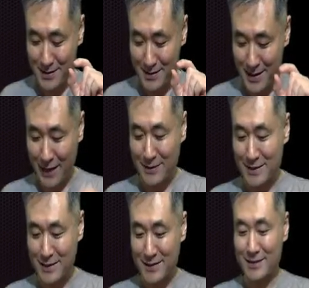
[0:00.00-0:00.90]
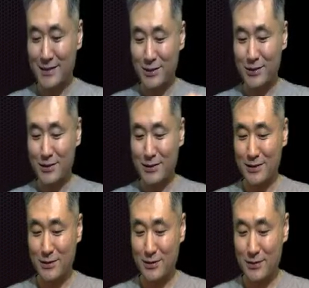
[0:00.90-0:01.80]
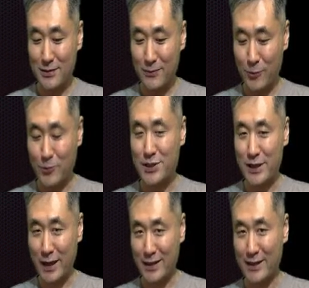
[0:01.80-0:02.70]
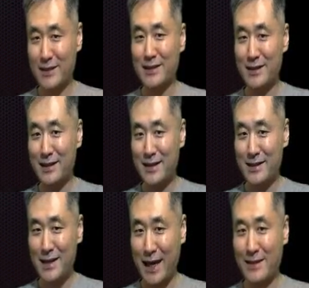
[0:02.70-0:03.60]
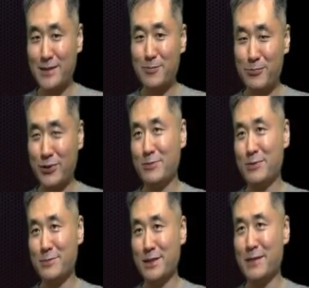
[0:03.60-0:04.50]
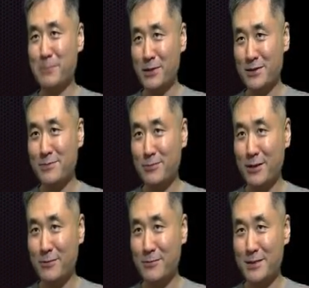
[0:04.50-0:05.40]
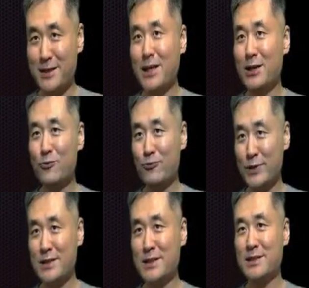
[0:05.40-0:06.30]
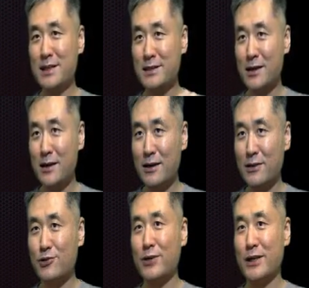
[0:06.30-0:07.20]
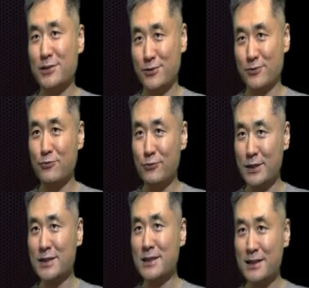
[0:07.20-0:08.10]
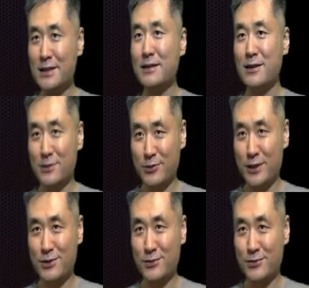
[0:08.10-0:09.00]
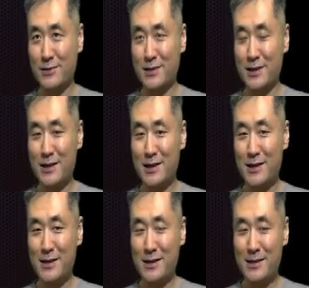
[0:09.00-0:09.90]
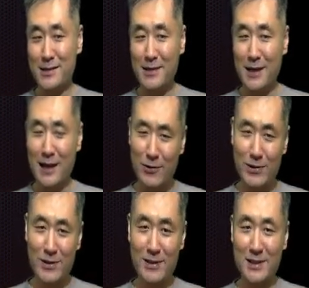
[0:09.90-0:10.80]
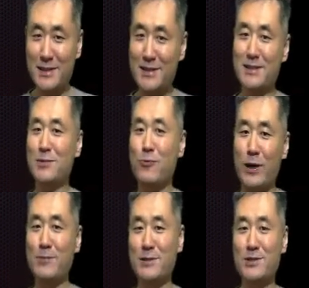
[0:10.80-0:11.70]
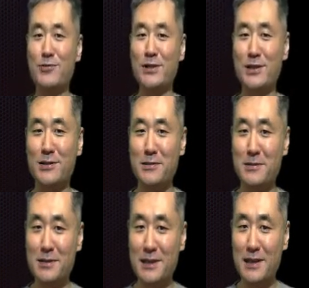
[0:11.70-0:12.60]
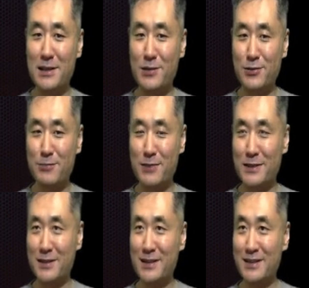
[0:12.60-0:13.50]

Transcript: technique for checking tendon problems and muscle problems. Resisted contraction, resisted contraction. Ironically, this is the way of stretching the injured part.